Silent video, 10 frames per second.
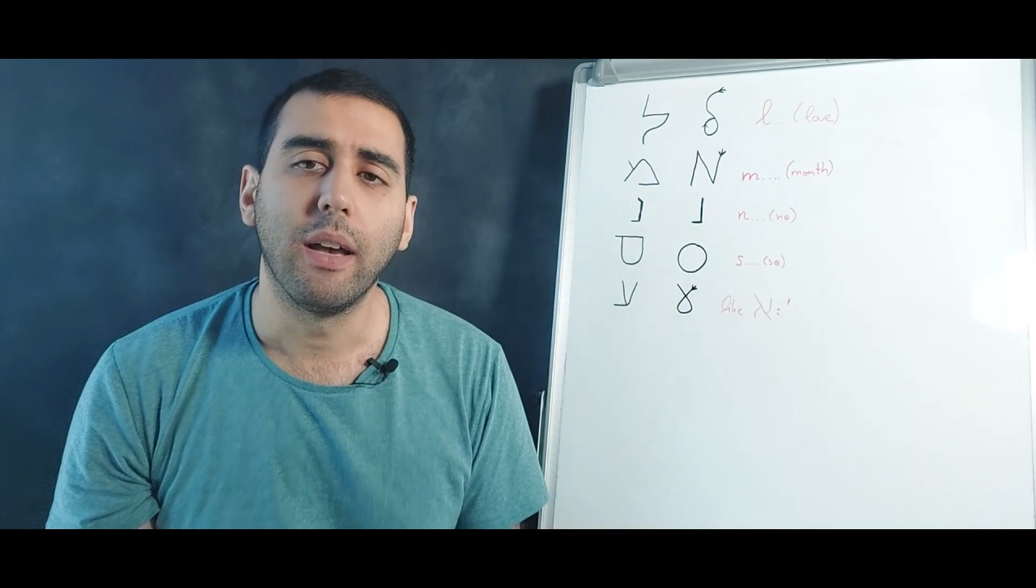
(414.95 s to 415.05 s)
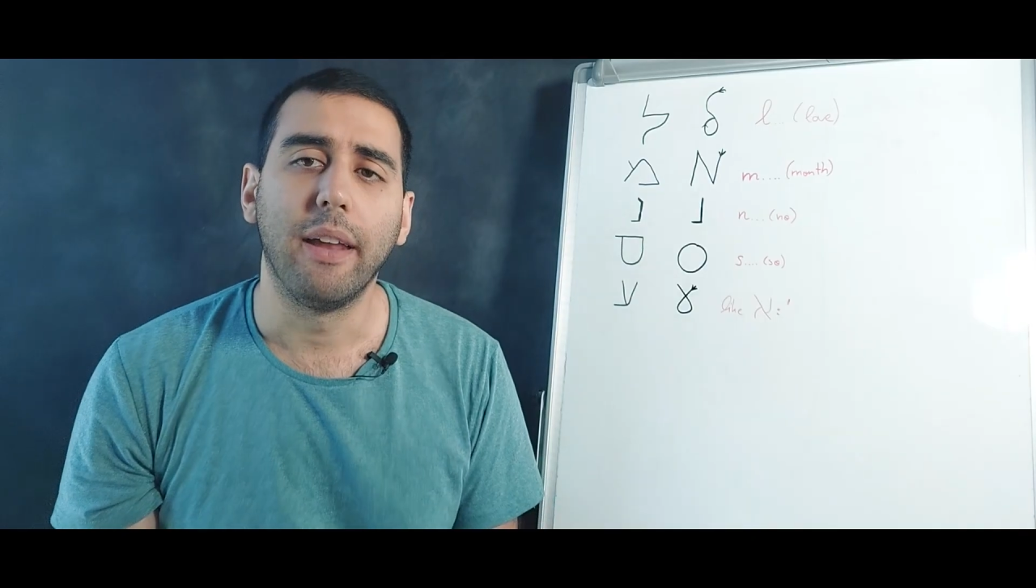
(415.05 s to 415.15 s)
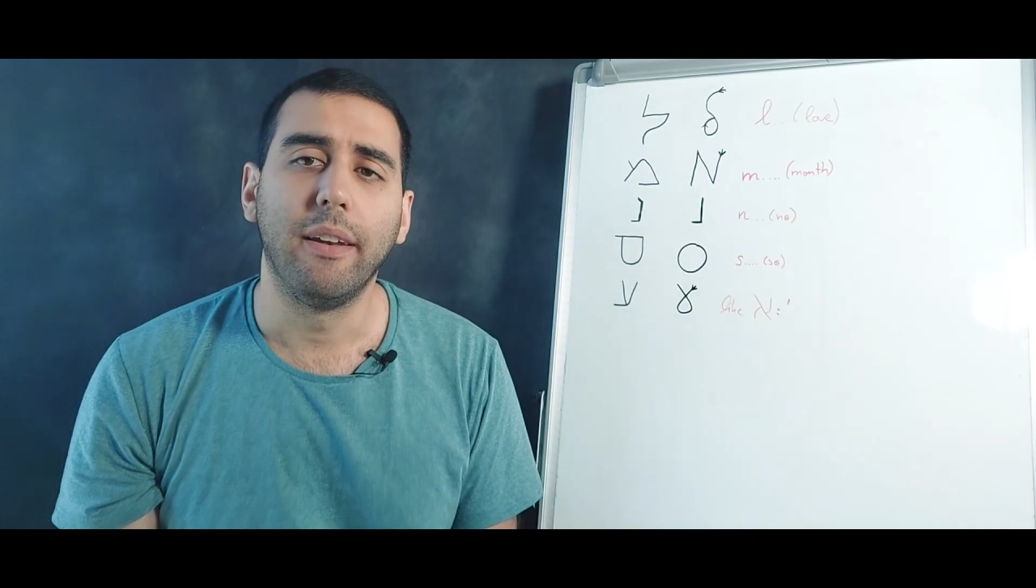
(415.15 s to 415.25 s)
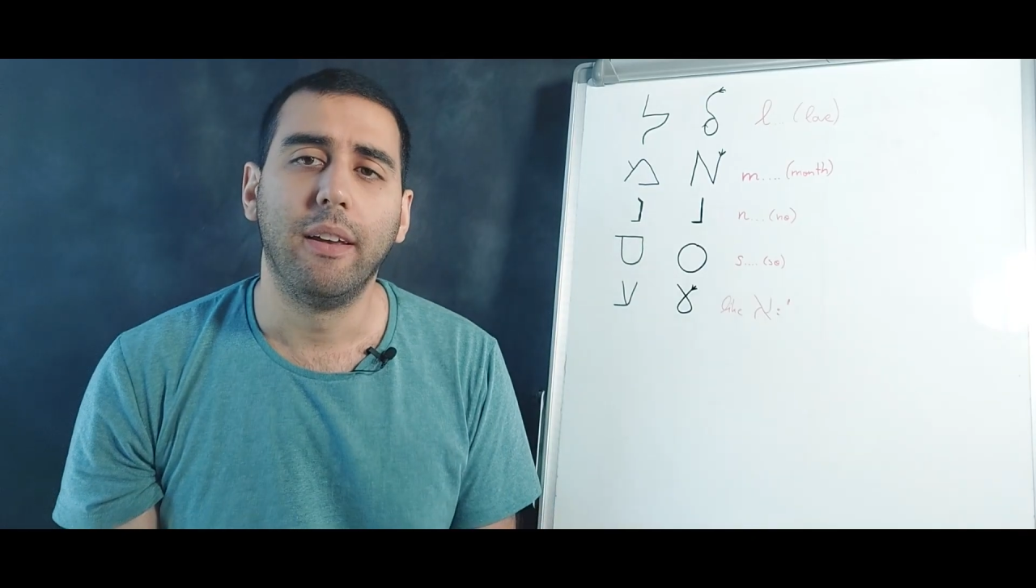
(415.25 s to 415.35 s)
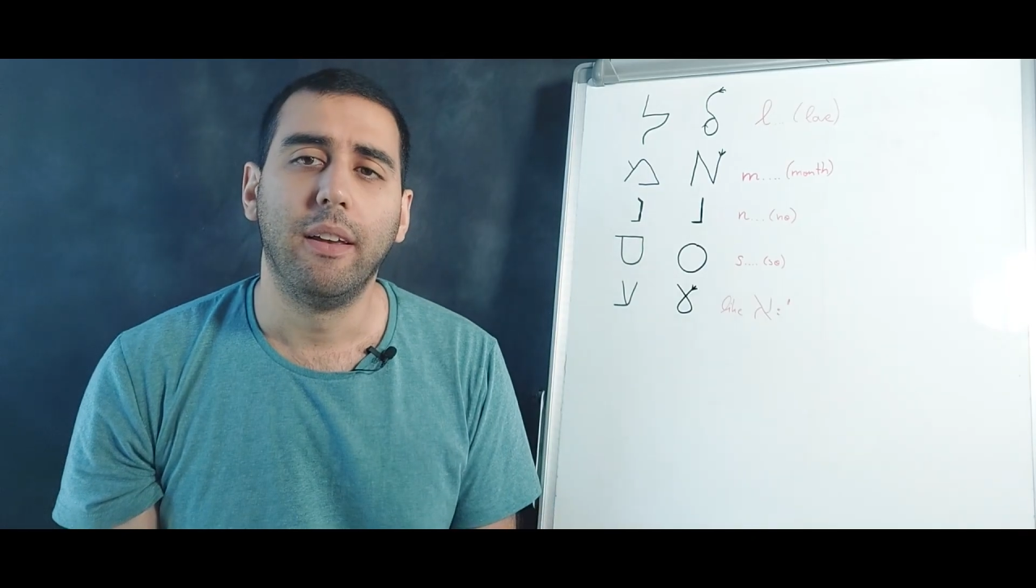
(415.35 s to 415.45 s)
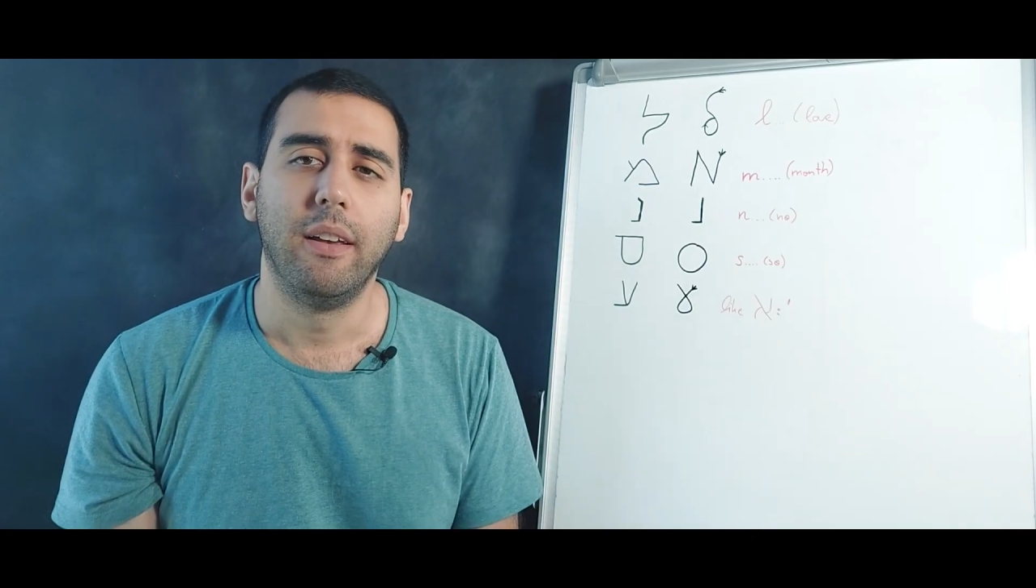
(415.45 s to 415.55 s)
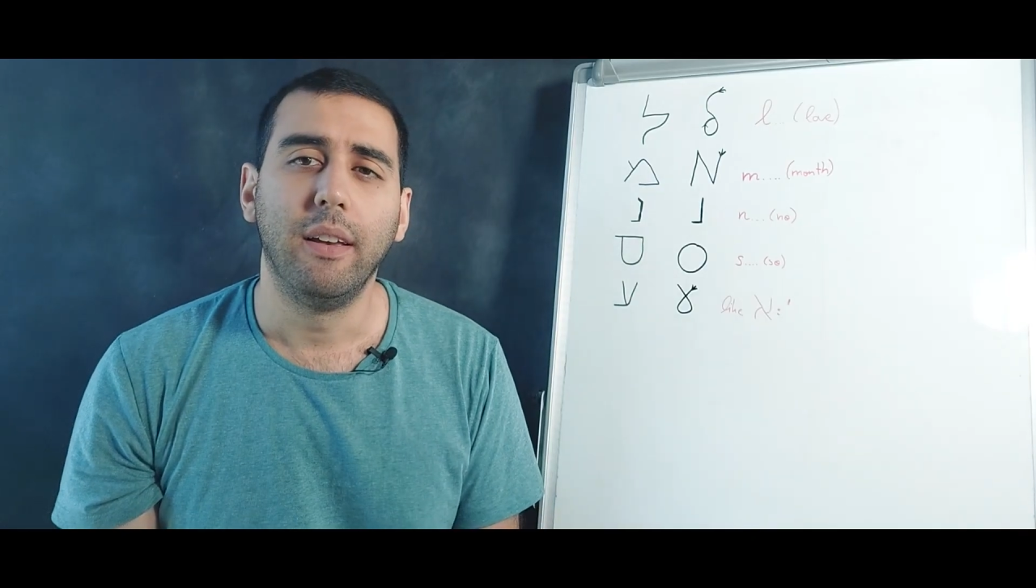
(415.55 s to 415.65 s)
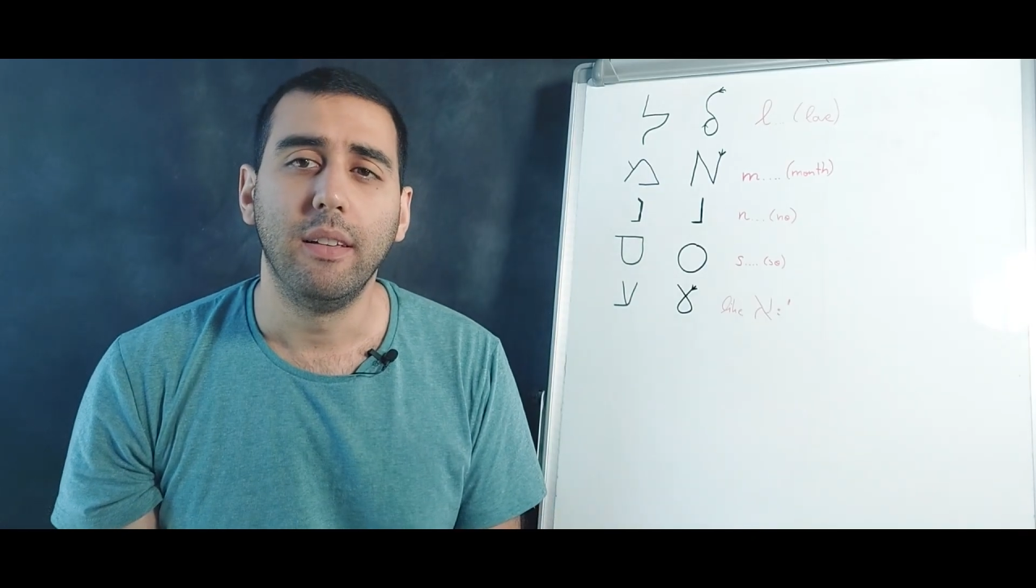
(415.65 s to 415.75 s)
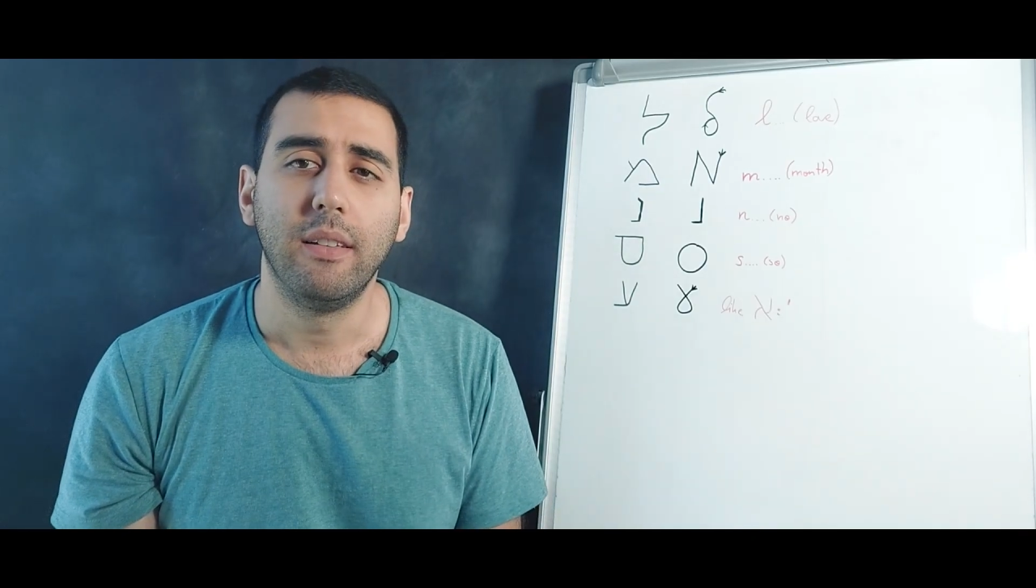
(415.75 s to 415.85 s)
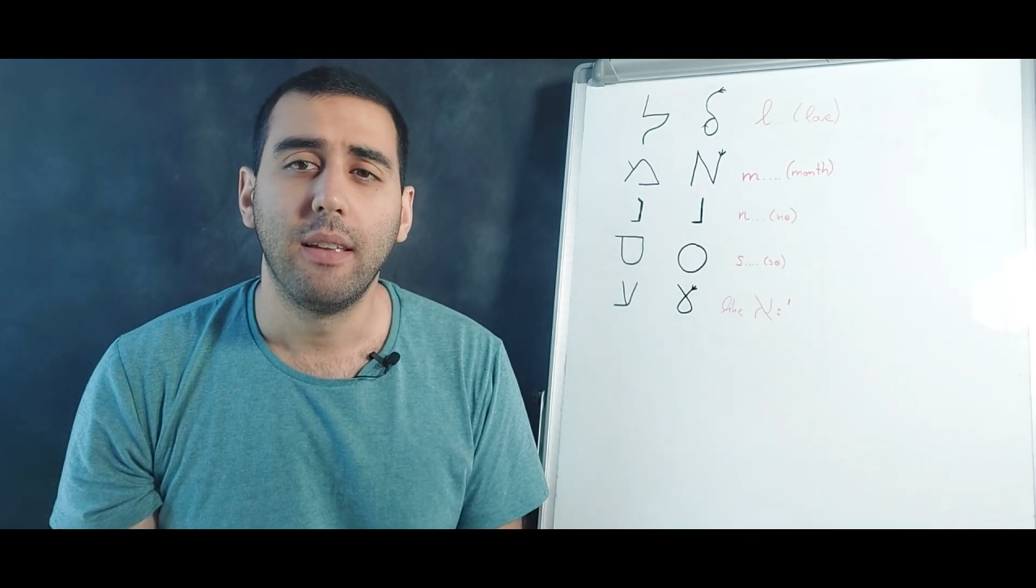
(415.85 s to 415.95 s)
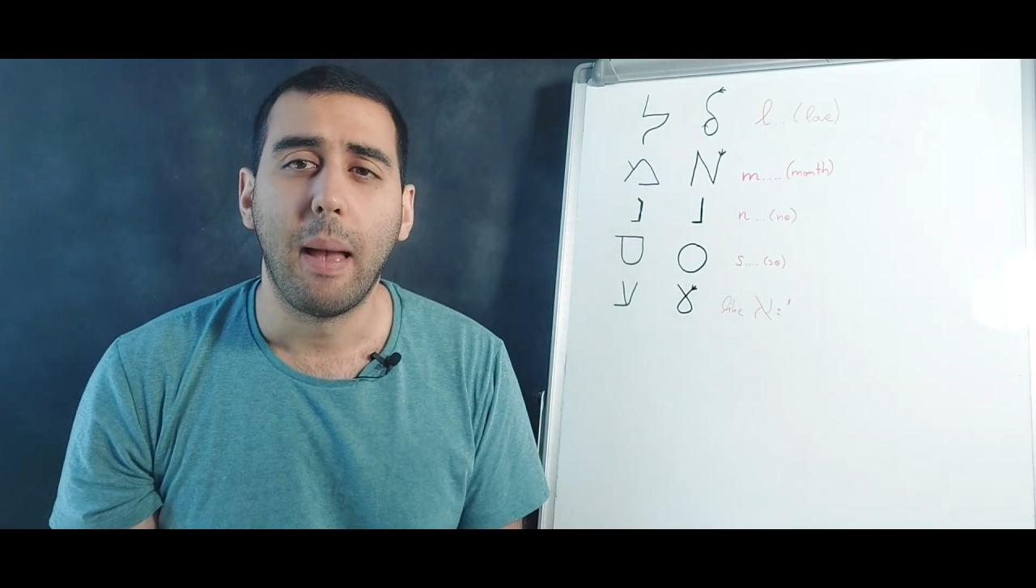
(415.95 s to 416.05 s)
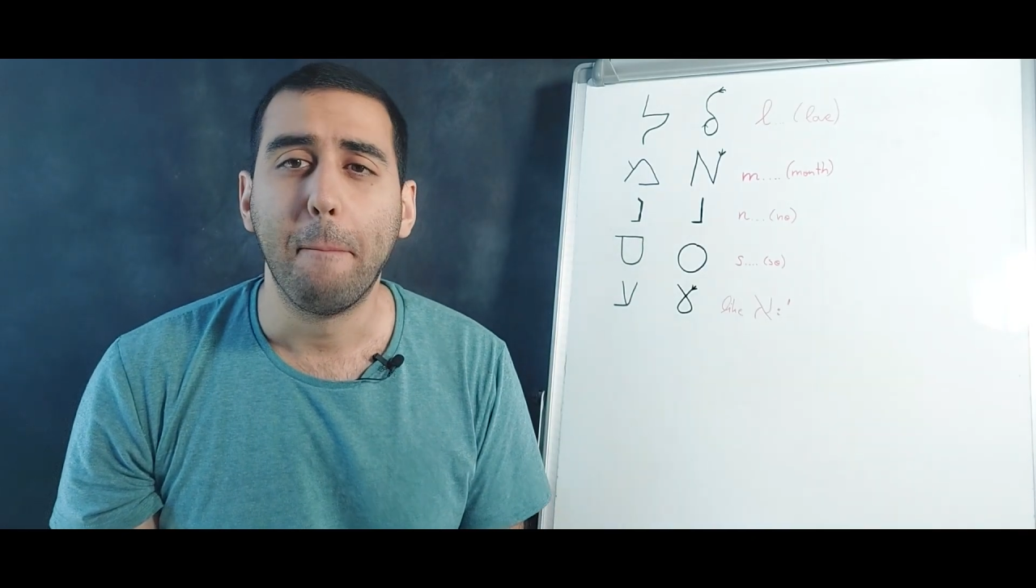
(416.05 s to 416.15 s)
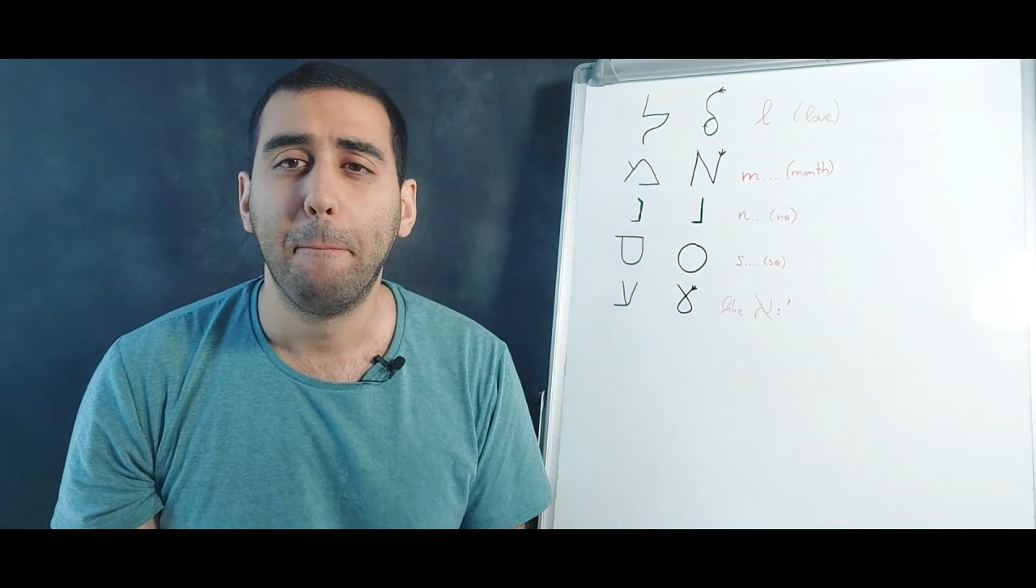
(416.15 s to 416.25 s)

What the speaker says: at is